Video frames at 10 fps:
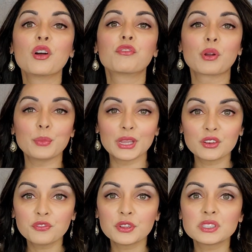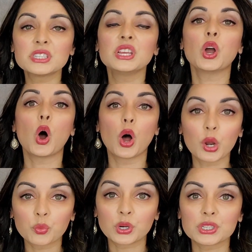from infancy
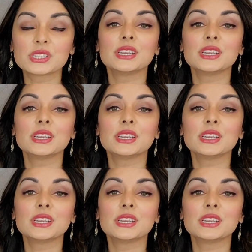onwards,